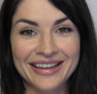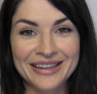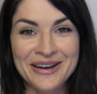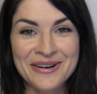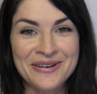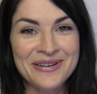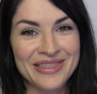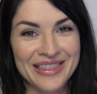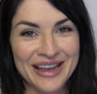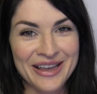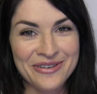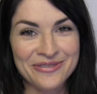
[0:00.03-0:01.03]
Hello, and
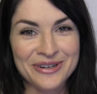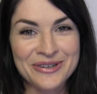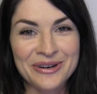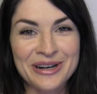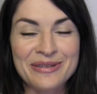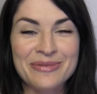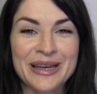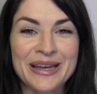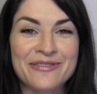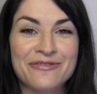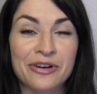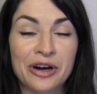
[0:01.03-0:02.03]
thank you for joining me
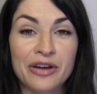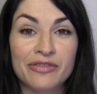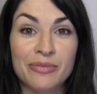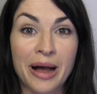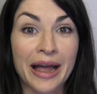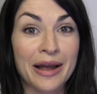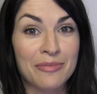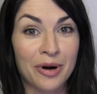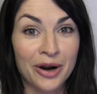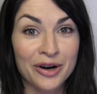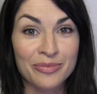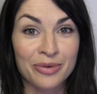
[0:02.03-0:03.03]
in front of my
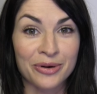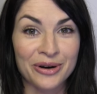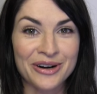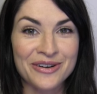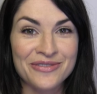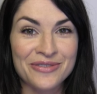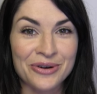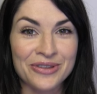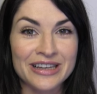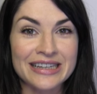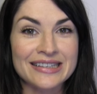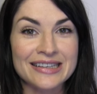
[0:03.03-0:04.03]
marker board for
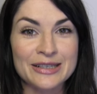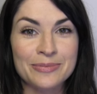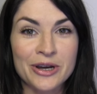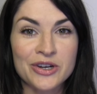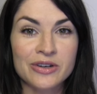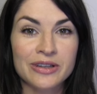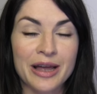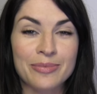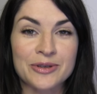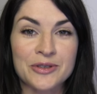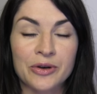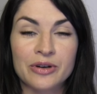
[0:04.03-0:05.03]
this special
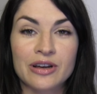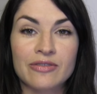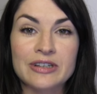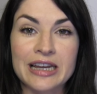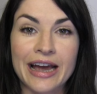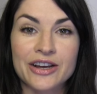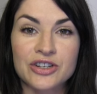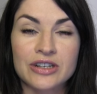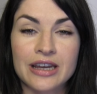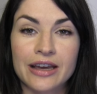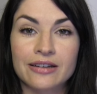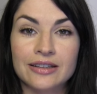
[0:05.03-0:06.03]
episode of Dash
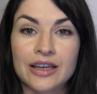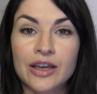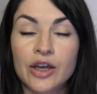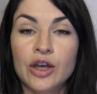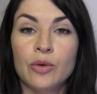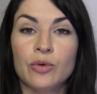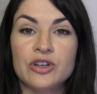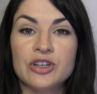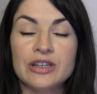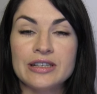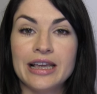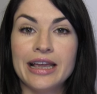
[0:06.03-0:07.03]
Detailed, which
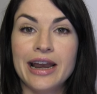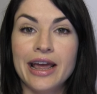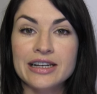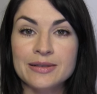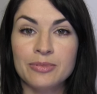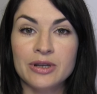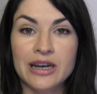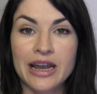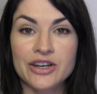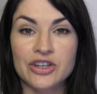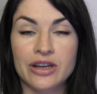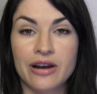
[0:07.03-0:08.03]
is an
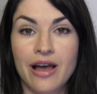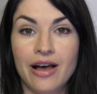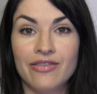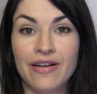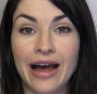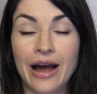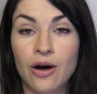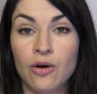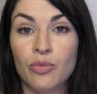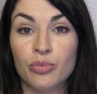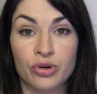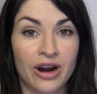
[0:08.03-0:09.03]
explanation of
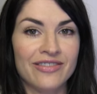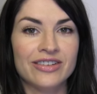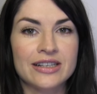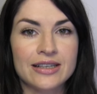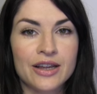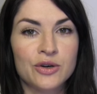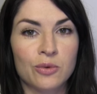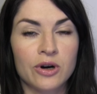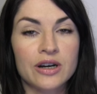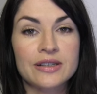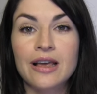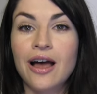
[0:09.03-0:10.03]
how PrivateSend
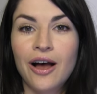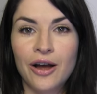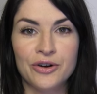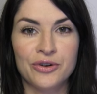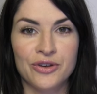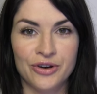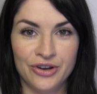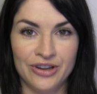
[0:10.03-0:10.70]
works under the